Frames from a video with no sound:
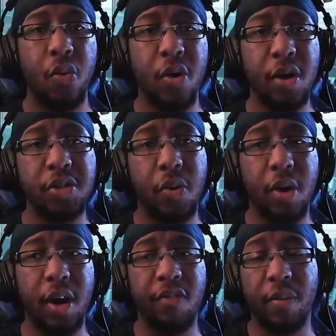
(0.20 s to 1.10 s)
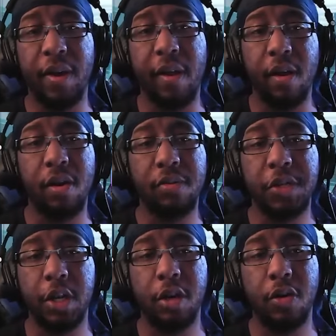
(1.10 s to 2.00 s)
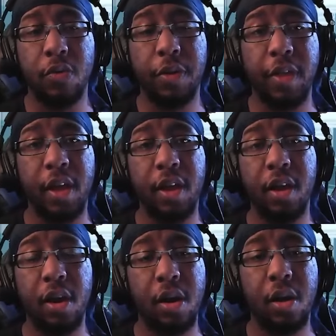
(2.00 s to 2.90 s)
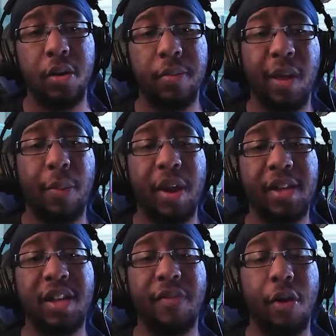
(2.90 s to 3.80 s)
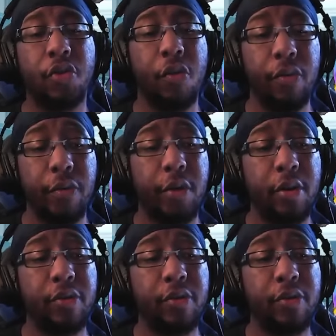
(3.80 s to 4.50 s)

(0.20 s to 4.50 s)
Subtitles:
What's going on, everybody? TheKennyDubz here with another Mega Man X character overview video.